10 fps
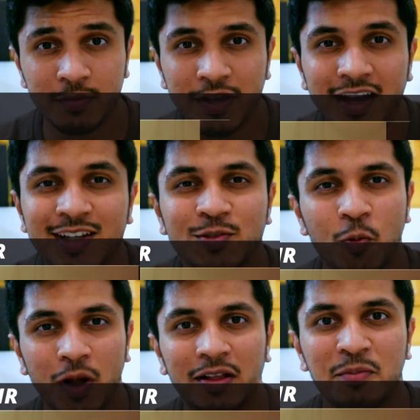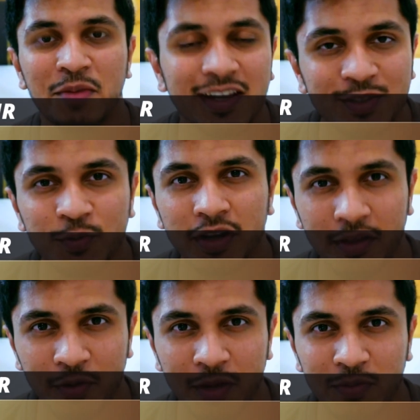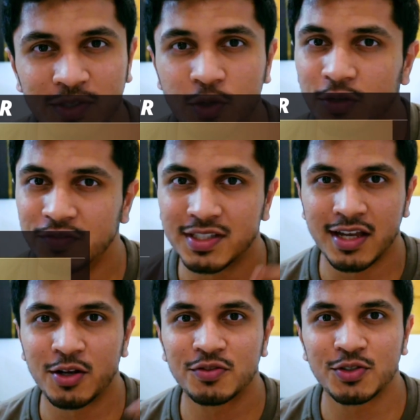up guys, welcome back to another episode of Zen of